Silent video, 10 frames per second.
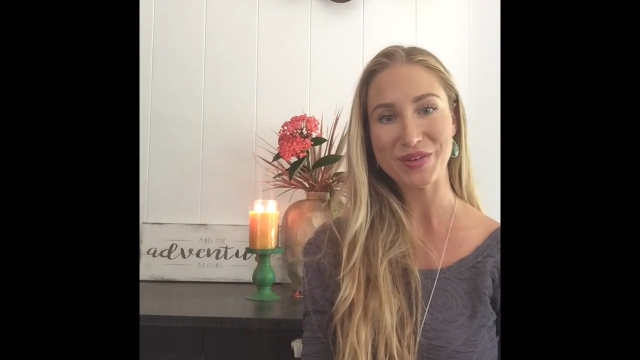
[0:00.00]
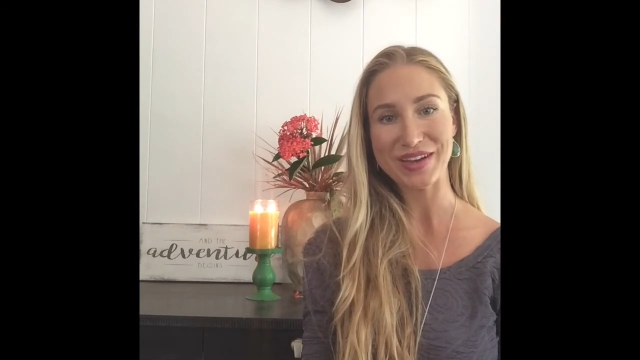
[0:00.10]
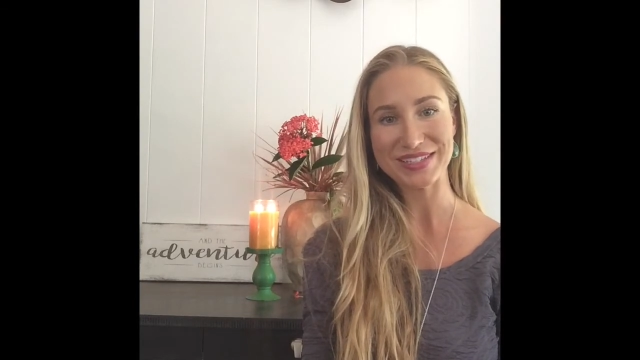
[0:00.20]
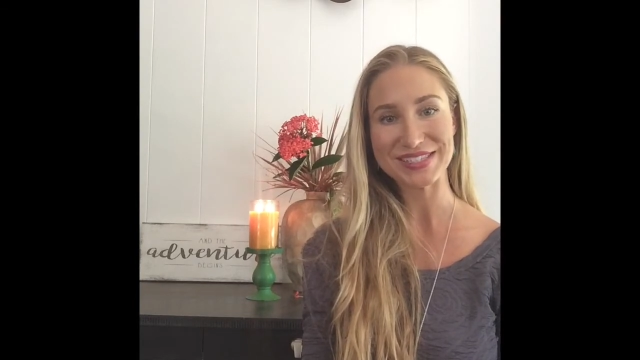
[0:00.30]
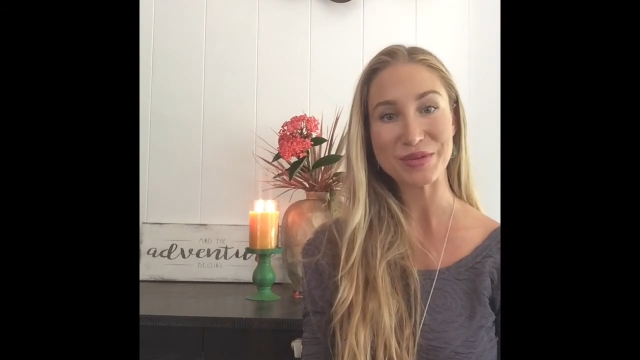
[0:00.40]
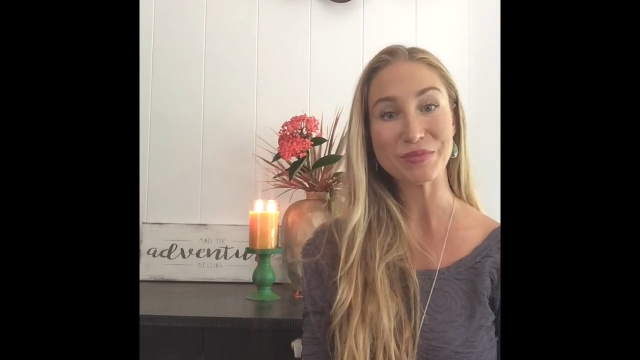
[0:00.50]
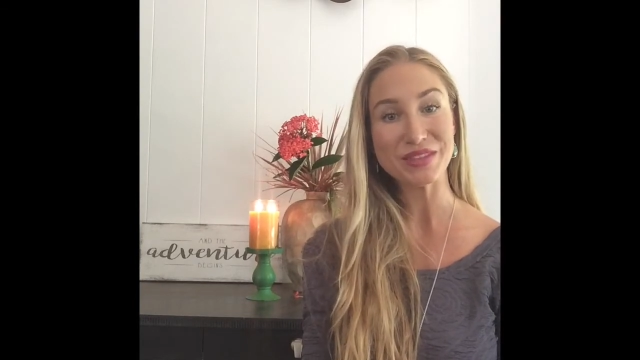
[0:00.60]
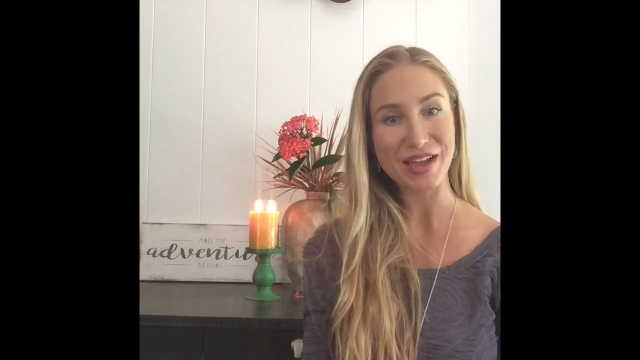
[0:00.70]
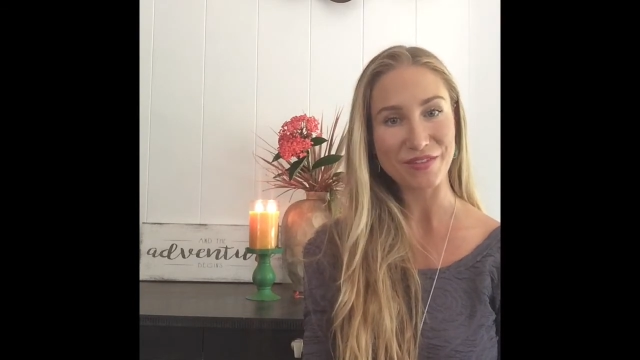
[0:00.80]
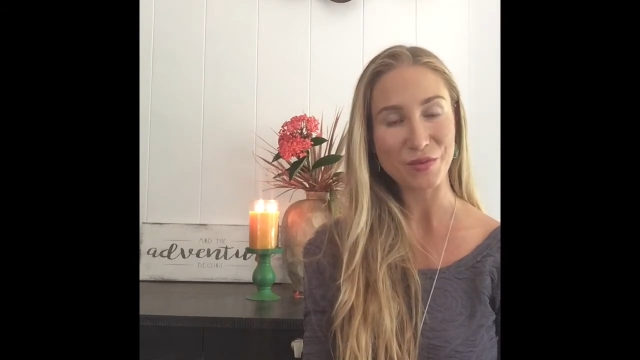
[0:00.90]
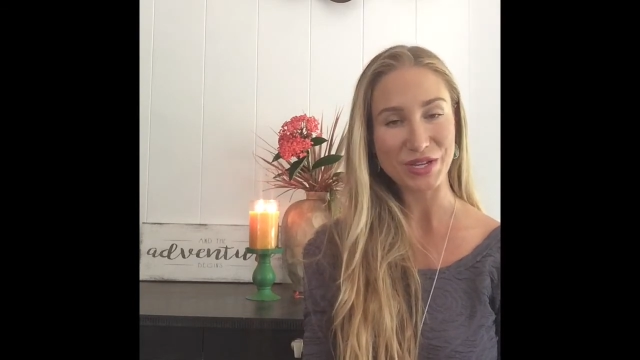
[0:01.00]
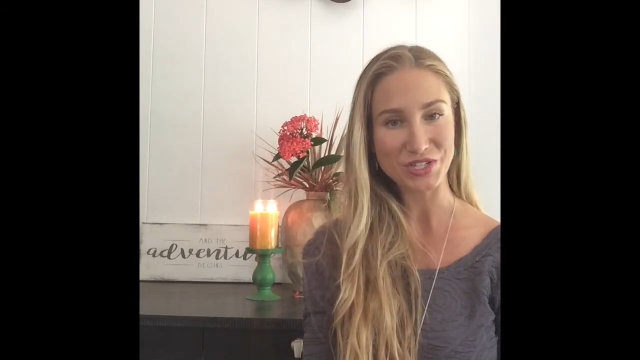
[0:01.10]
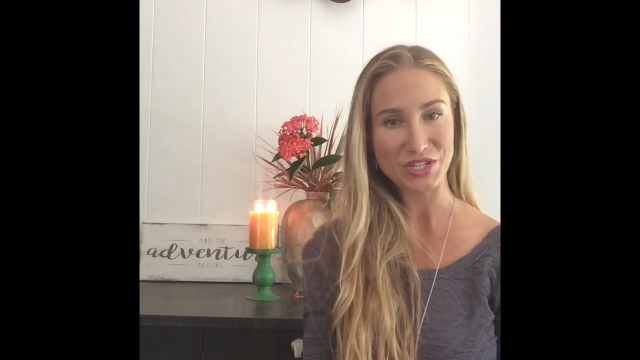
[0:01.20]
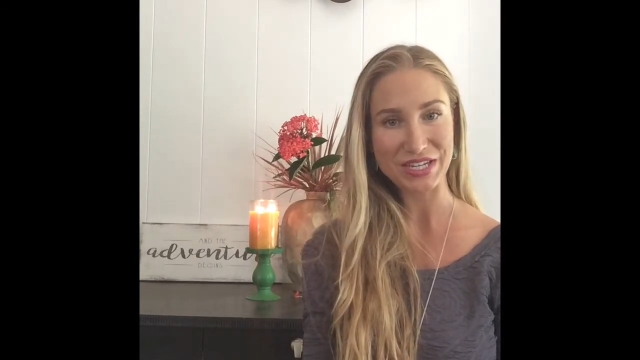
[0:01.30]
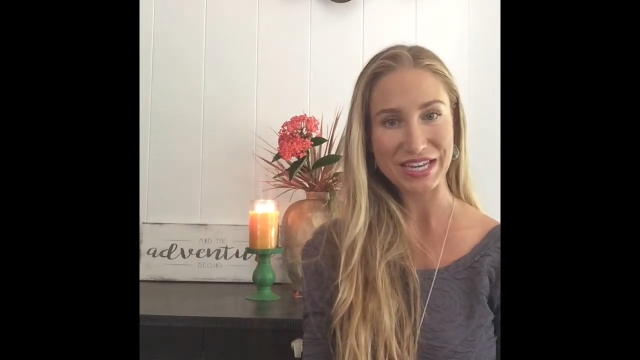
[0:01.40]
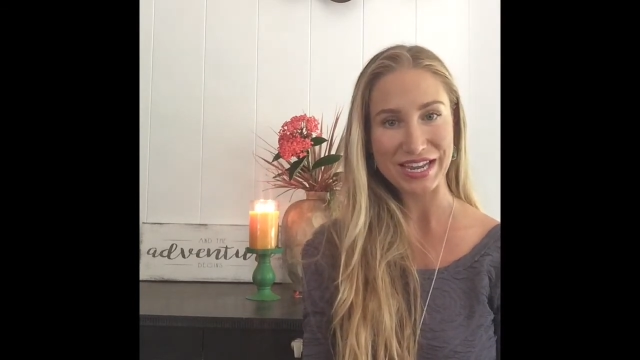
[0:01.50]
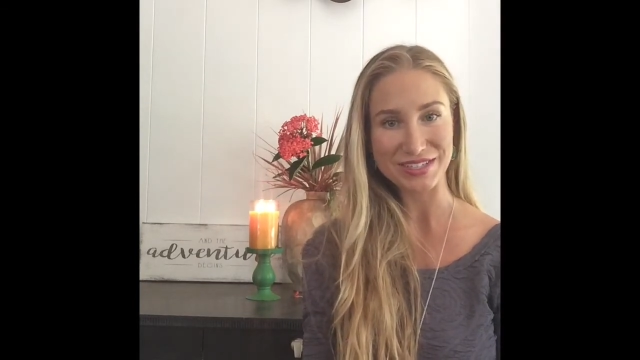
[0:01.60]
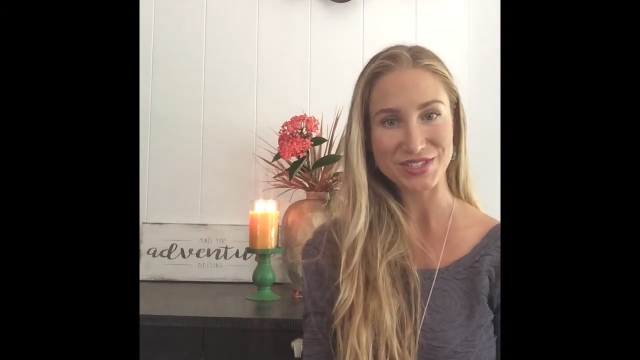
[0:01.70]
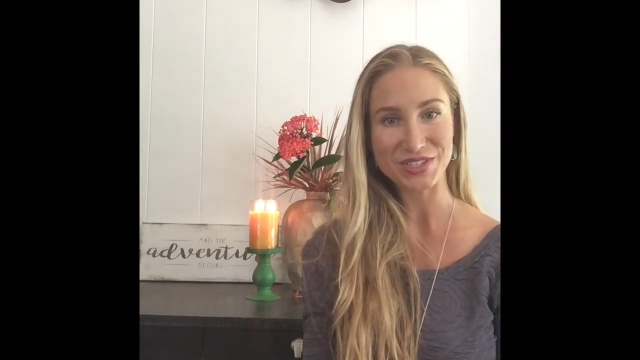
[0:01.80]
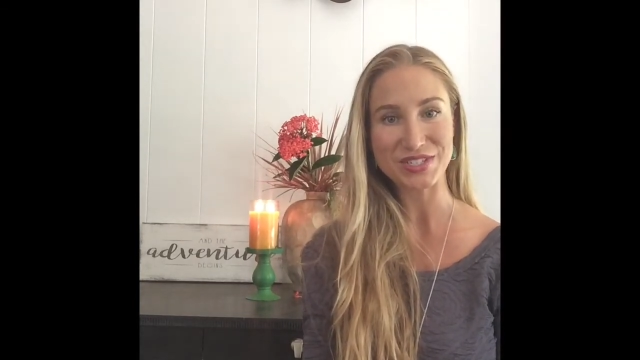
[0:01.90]
guys some live question and
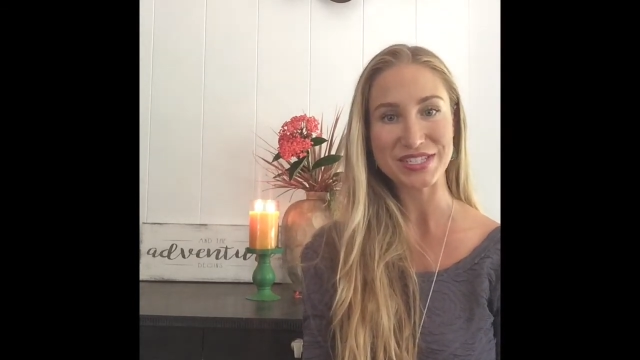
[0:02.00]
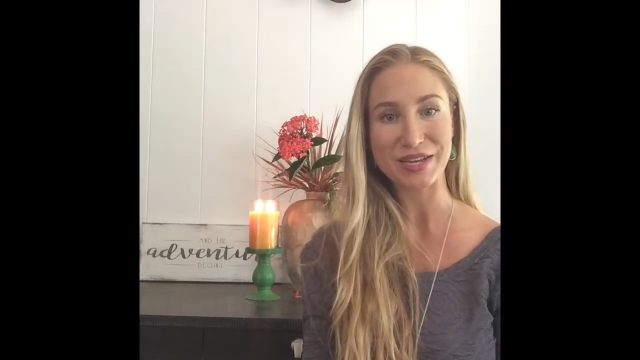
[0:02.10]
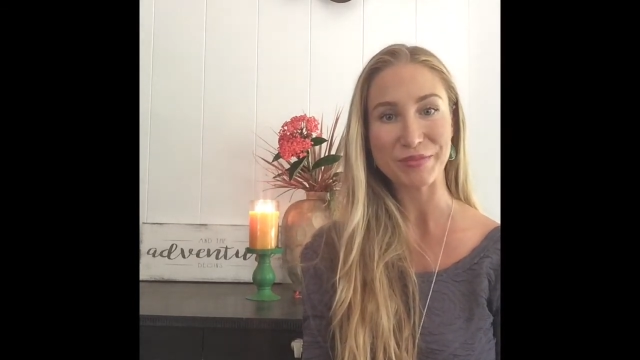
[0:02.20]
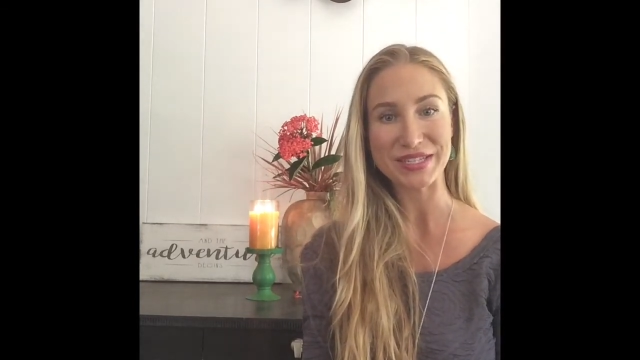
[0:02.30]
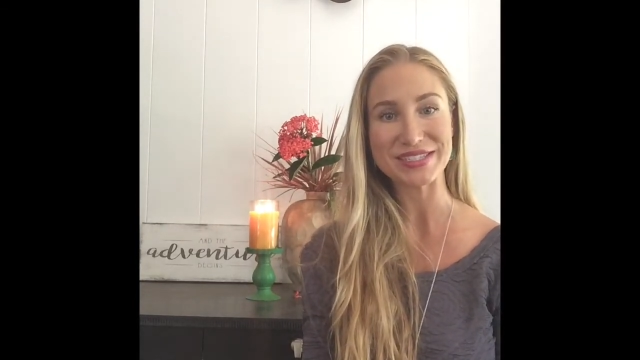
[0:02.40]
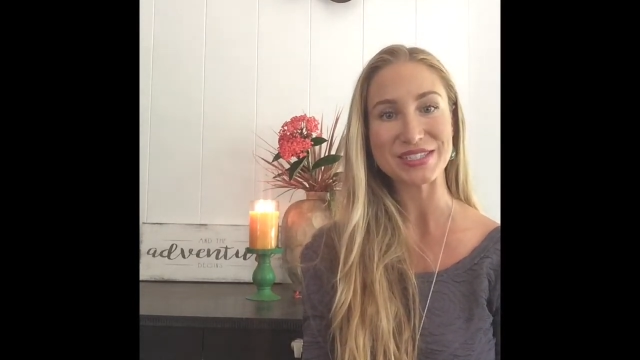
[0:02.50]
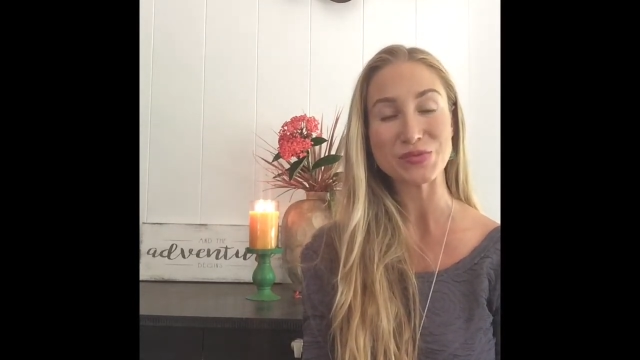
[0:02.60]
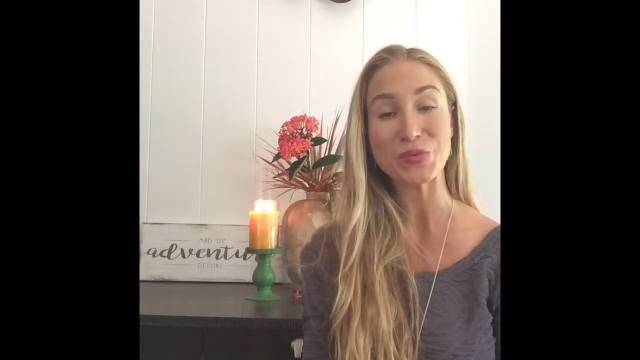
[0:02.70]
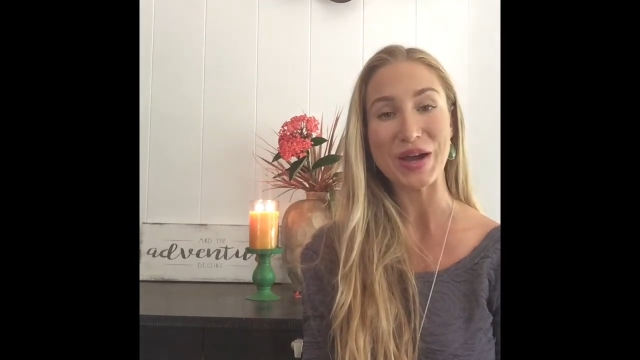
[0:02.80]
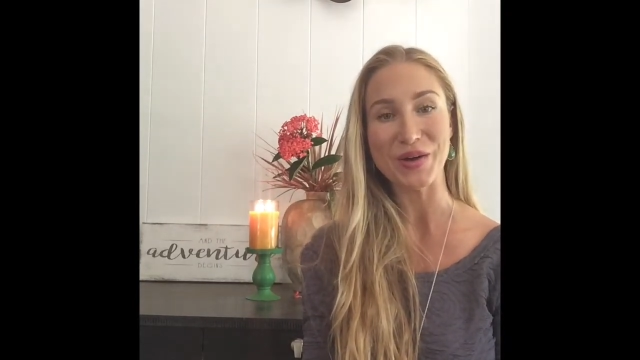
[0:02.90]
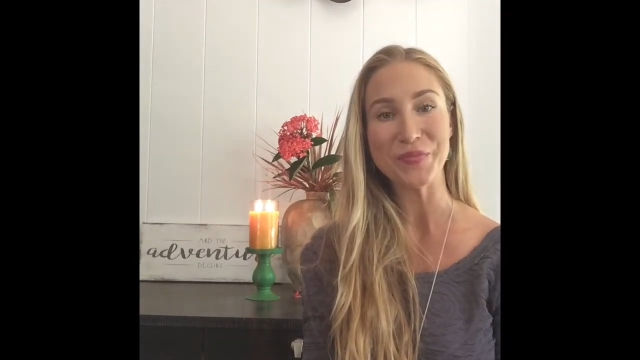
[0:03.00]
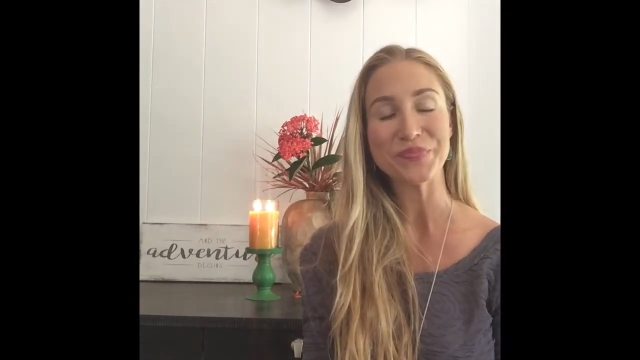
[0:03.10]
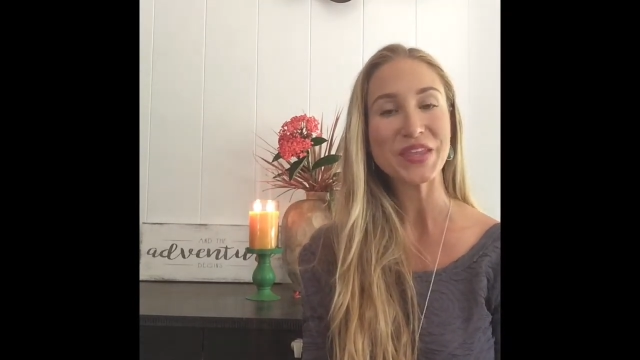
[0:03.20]
answer segments as well.